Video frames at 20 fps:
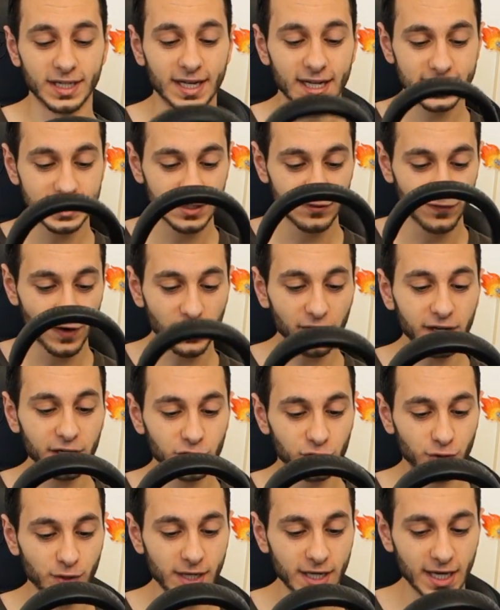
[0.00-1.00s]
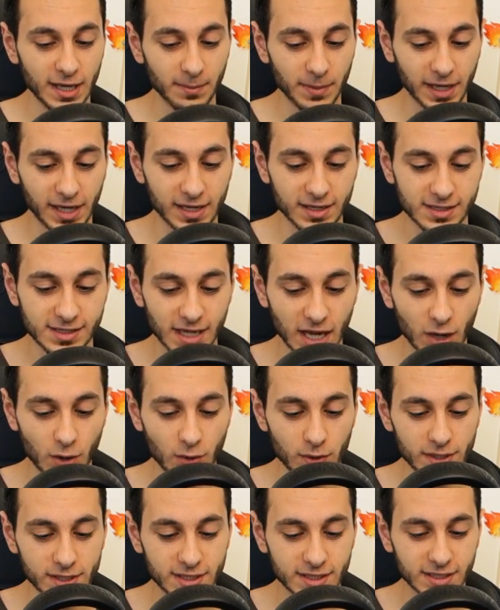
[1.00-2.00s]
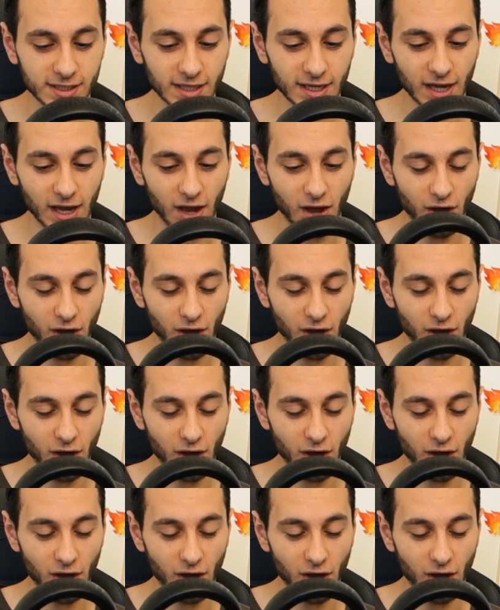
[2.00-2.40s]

And this is very intriguing because I was,